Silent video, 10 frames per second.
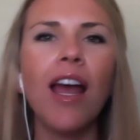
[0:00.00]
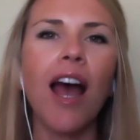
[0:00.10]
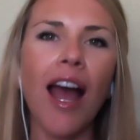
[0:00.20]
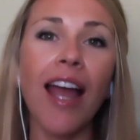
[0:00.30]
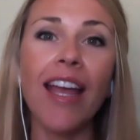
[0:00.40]

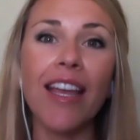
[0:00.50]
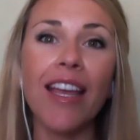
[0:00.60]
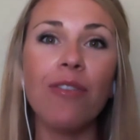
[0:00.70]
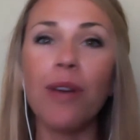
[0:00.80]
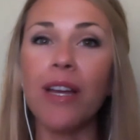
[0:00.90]
I
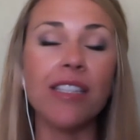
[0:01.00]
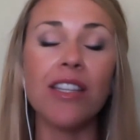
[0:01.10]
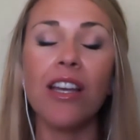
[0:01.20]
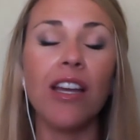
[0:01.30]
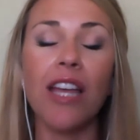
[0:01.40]
was
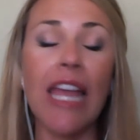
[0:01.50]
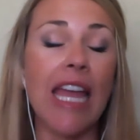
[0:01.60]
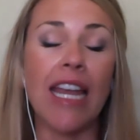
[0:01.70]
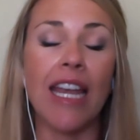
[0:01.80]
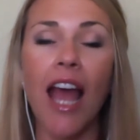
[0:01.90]

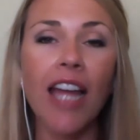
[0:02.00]
in.